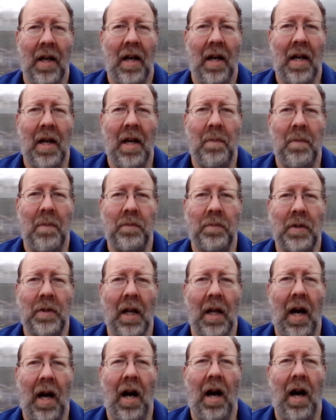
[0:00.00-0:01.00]

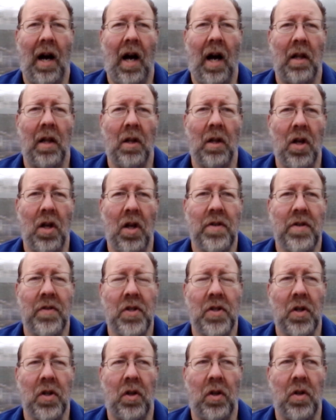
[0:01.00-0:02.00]
A lot of
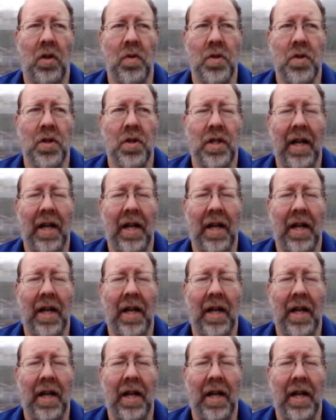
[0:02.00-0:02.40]
stalls